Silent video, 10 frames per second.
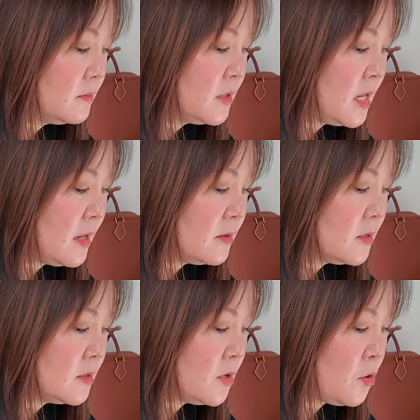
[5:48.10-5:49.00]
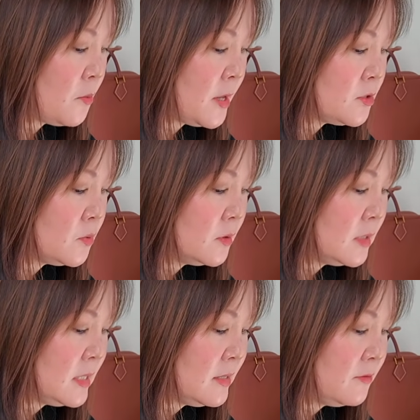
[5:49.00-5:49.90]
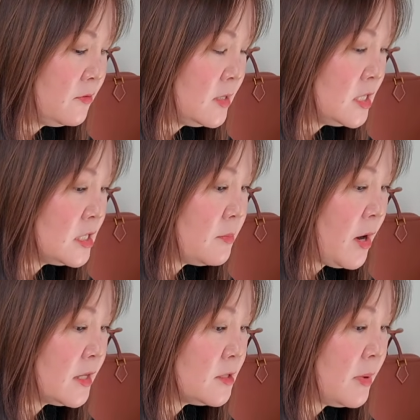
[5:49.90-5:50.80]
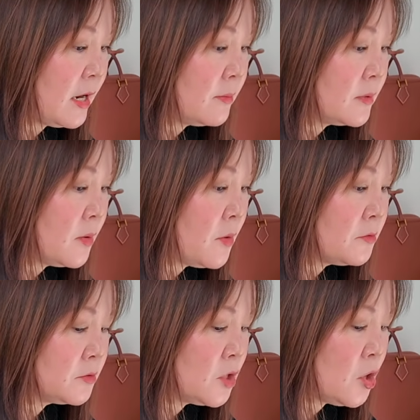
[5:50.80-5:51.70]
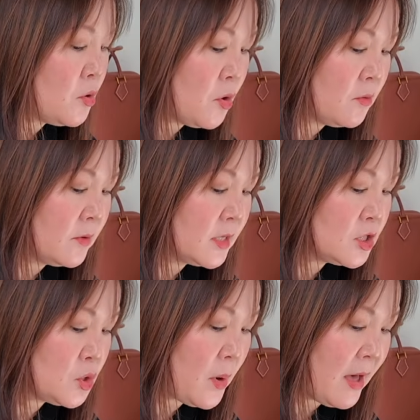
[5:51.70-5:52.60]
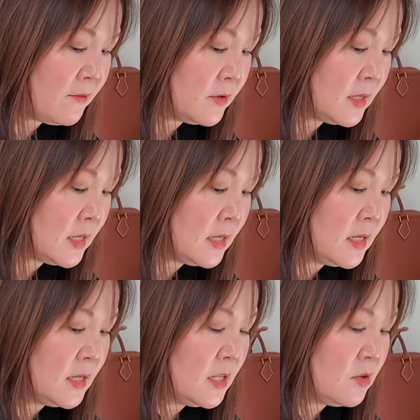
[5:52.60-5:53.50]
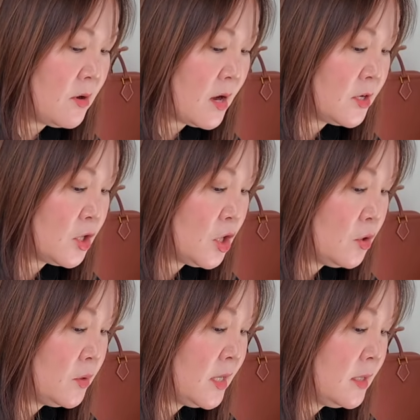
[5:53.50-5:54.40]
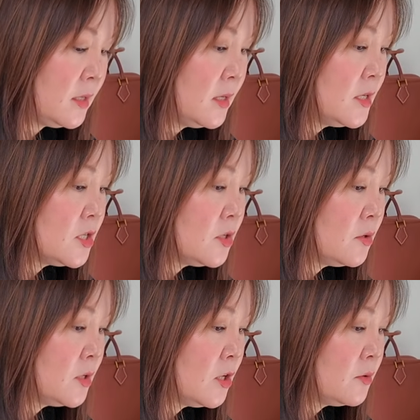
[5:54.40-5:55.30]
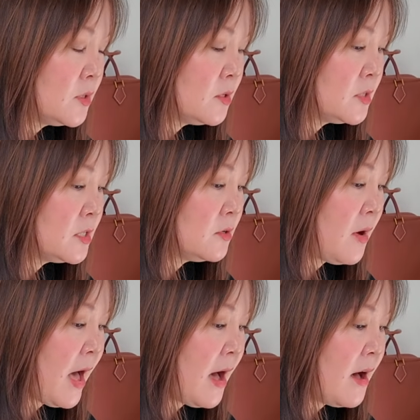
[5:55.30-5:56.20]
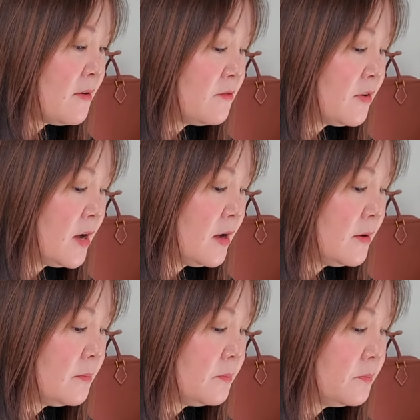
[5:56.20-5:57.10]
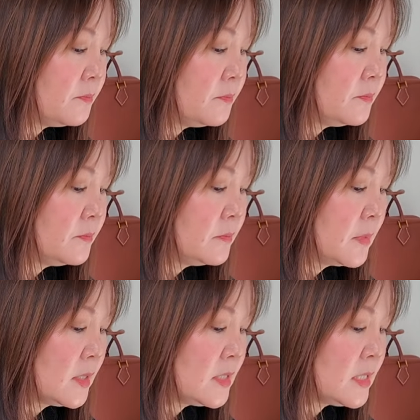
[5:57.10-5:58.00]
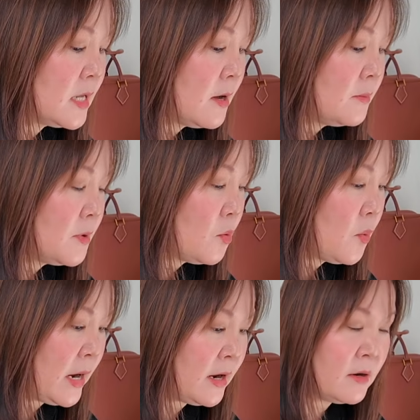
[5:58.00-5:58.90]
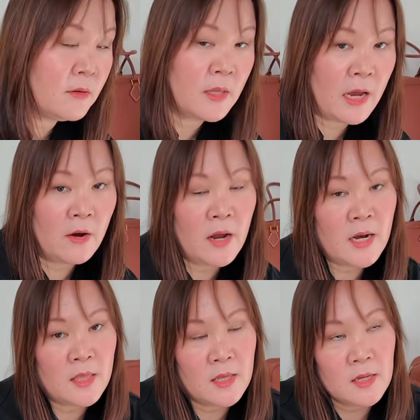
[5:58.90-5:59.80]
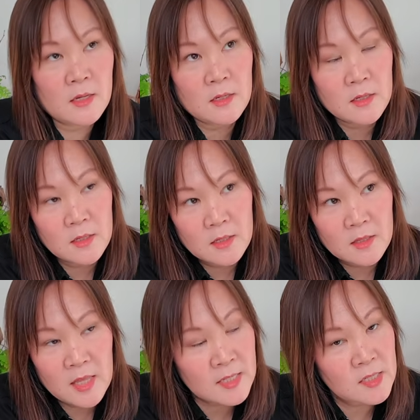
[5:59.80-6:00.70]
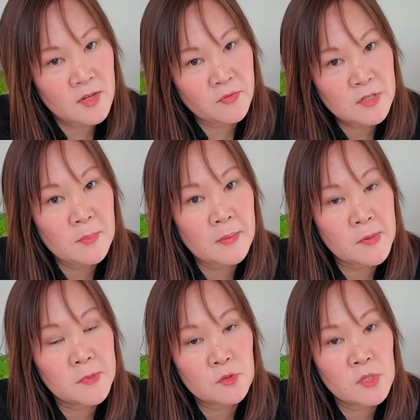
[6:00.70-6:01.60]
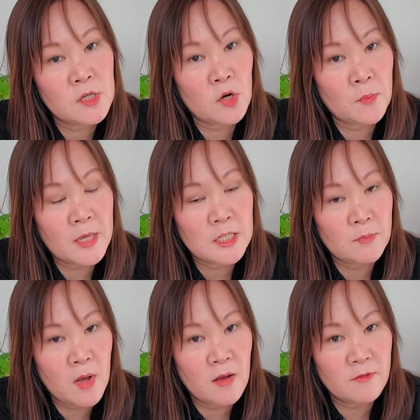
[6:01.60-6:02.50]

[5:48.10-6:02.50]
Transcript: the Hermes will leave these spots bare, but they won't go over it too heavily. They're not going to coat it. So, you know, they'll still have some wear there. And I think that's the difference maybe between an Hermes spa